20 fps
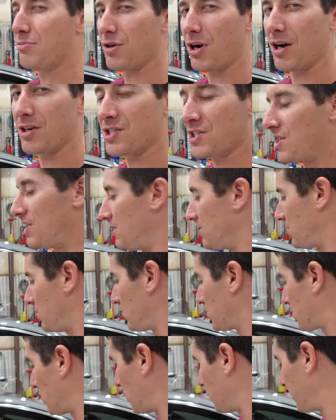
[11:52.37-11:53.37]
prox keys
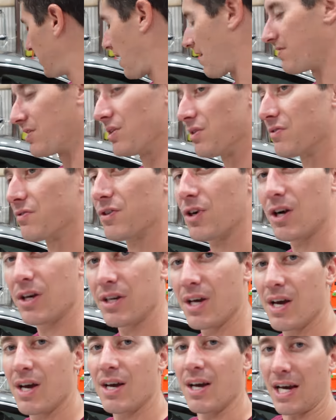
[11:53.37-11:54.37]
used to only have it on the front